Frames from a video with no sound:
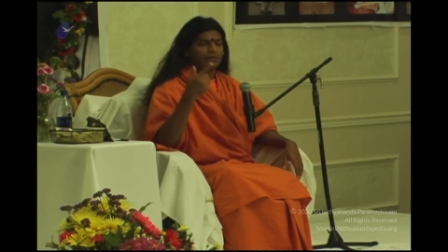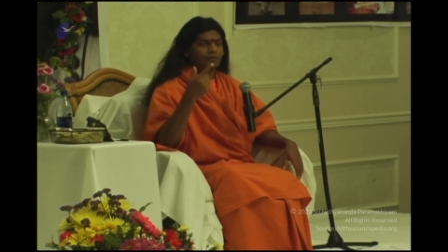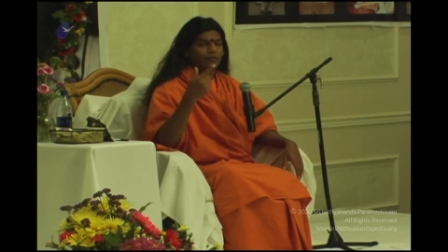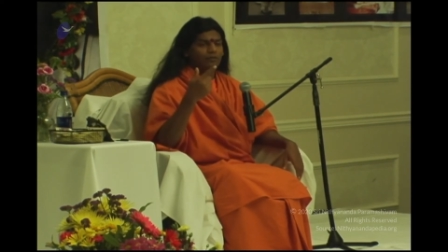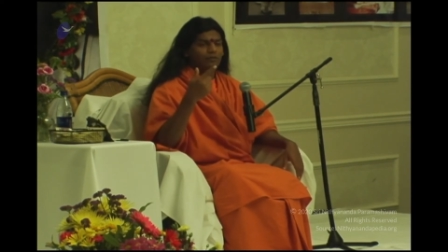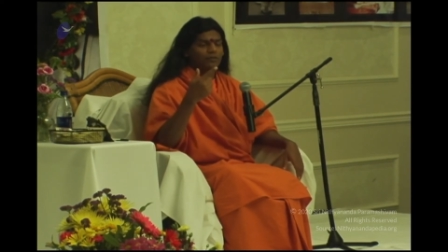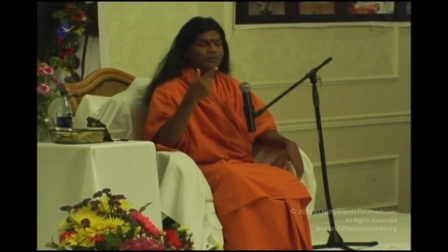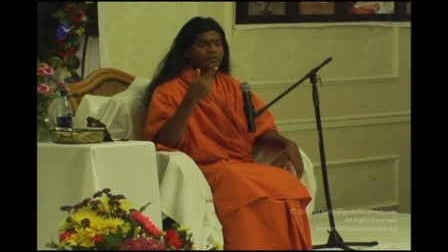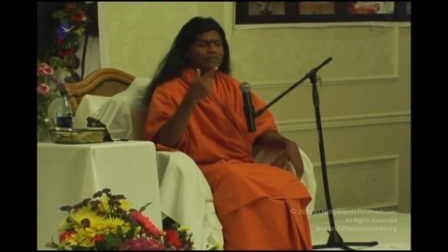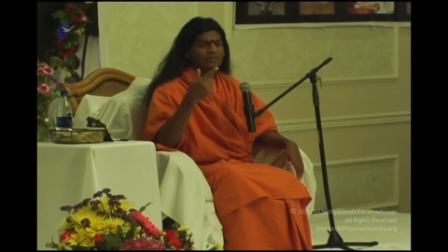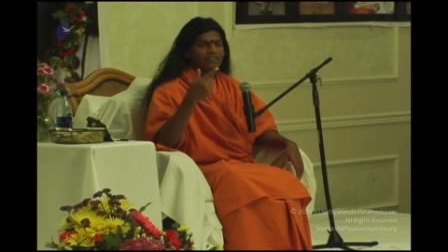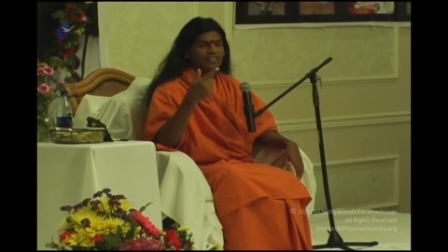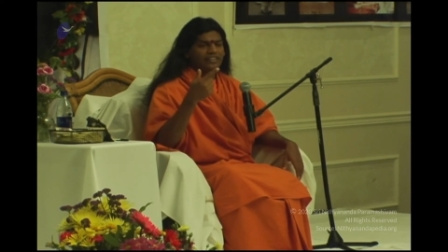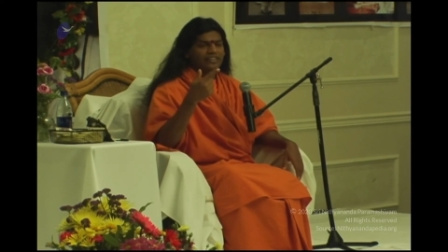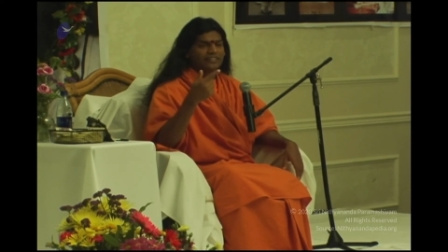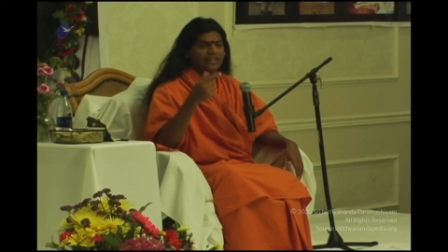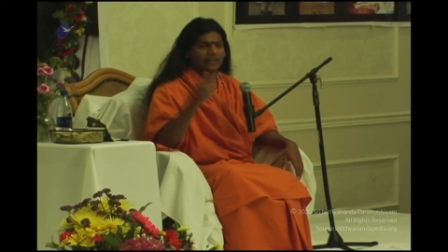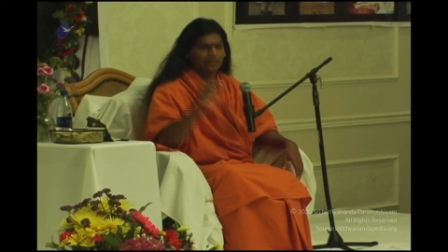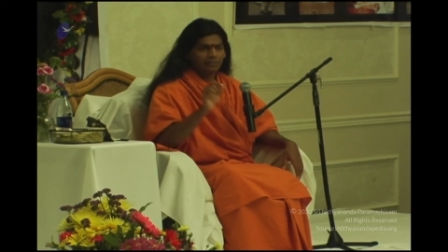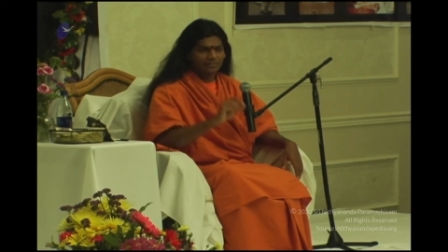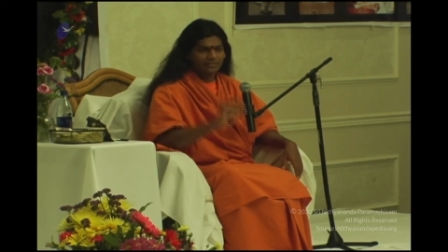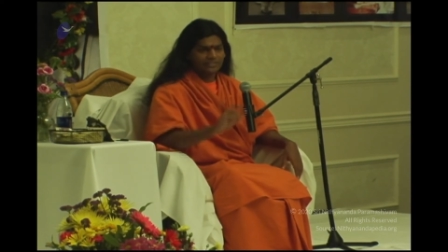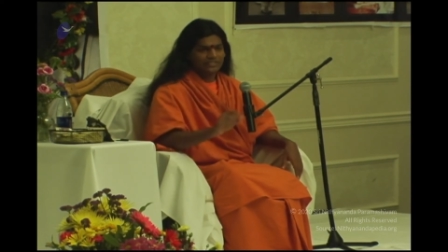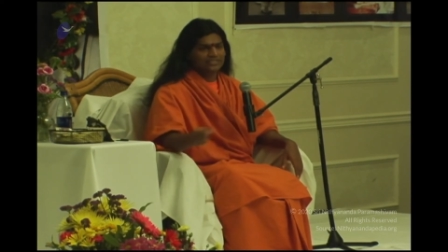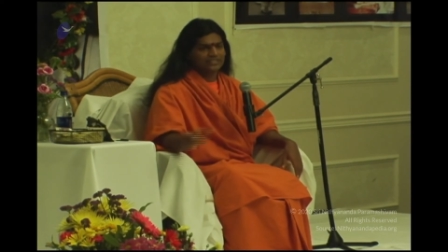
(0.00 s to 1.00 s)
only when it
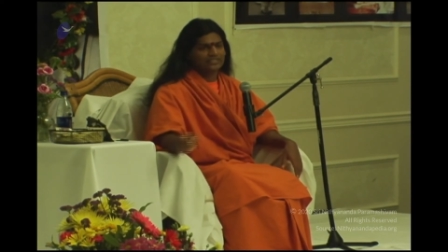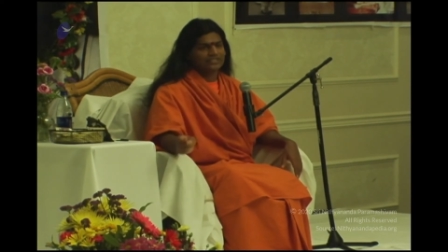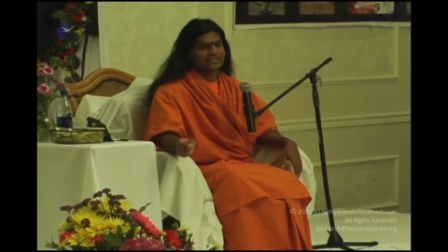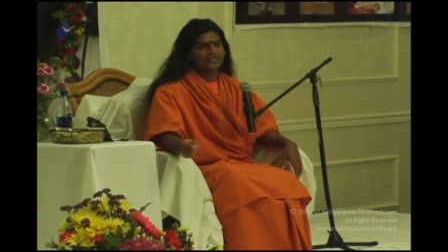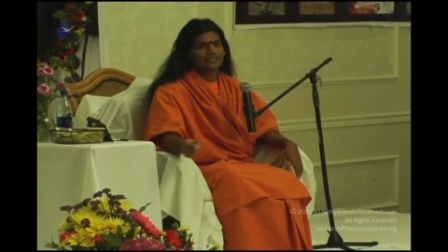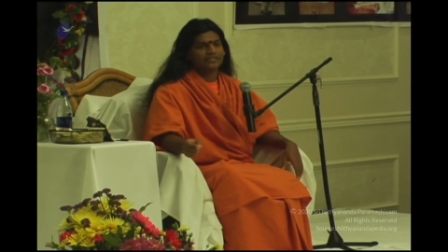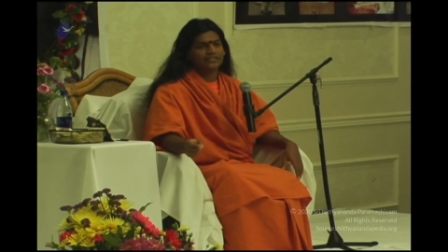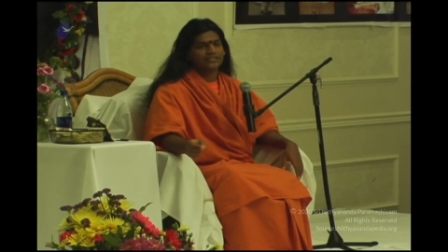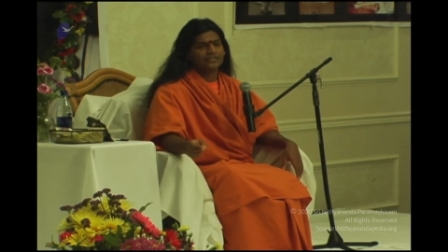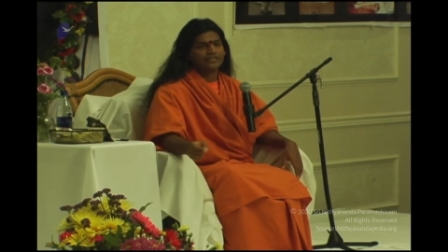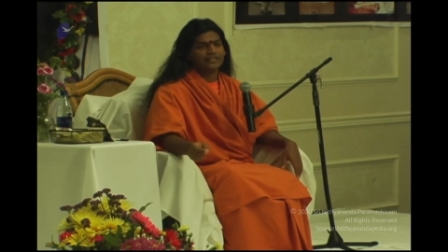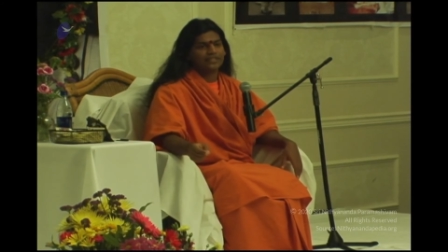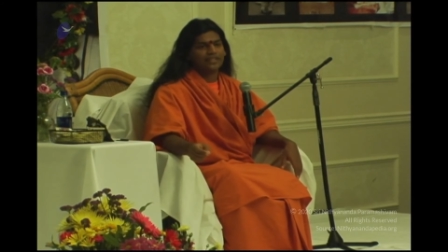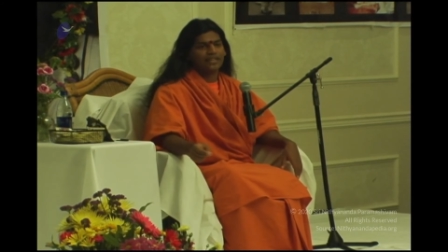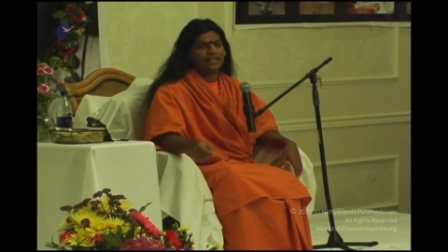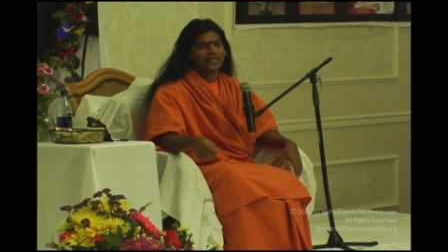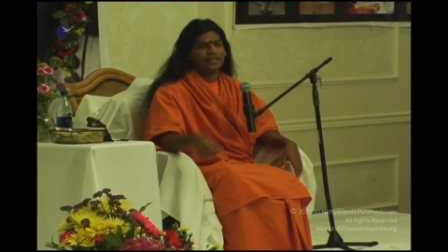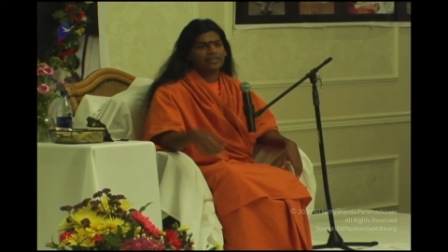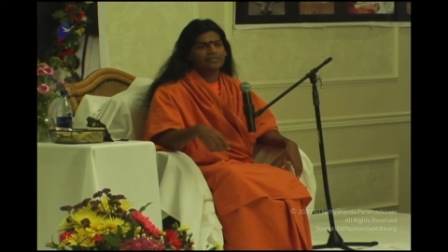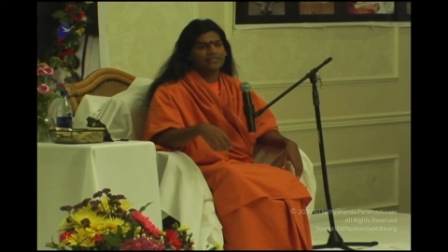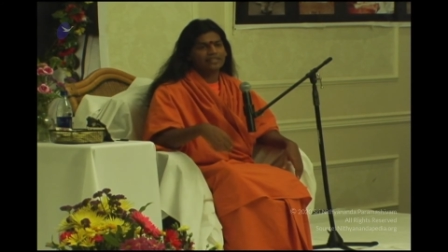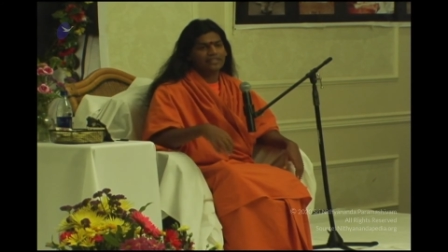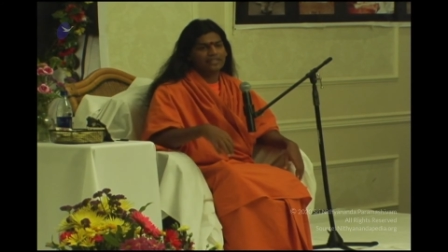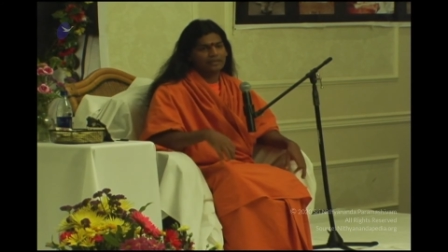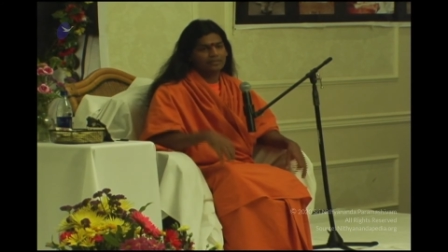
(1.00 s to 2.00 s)
comes, I
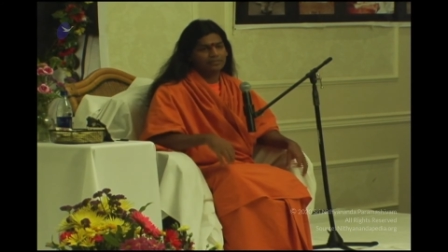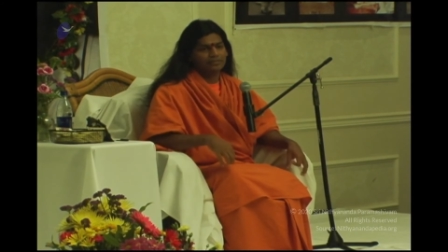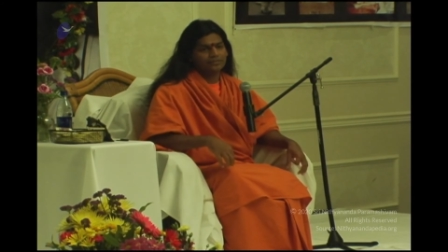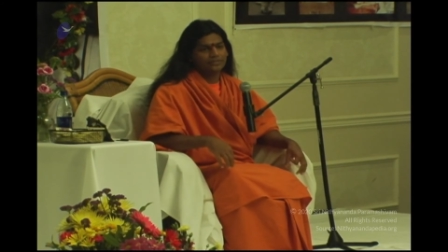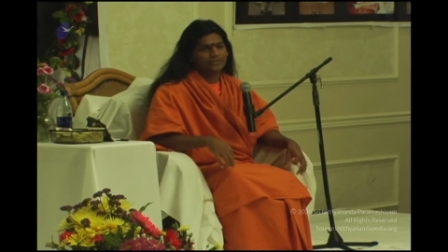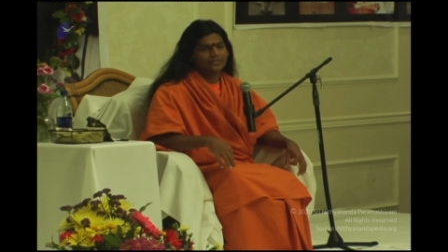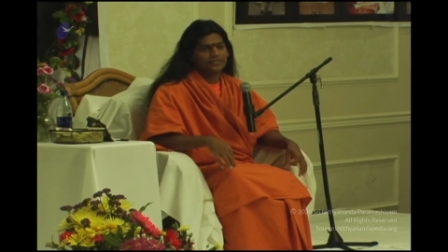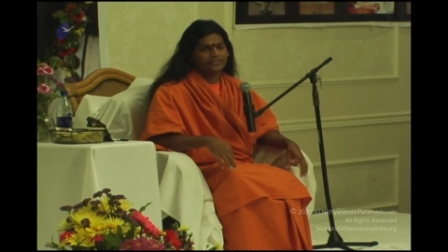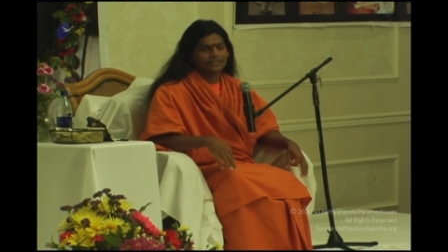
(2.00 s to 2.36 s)
give the names.